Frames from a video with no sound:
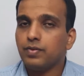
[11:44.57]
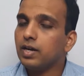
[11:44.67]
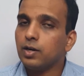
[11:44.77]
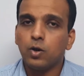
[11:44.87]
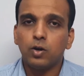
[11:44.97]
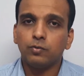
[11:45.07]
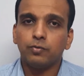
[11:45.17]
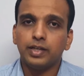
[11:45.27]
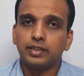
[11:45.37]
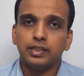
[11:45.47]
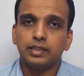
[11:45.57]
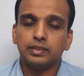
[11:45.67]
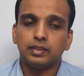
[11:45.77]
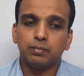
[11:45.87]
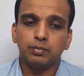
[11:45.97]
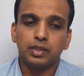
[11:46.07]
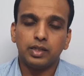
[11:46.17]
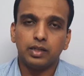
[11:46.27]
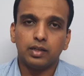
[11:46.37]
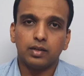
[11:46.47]
we are not facing
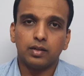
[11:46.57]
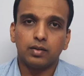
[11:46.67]
something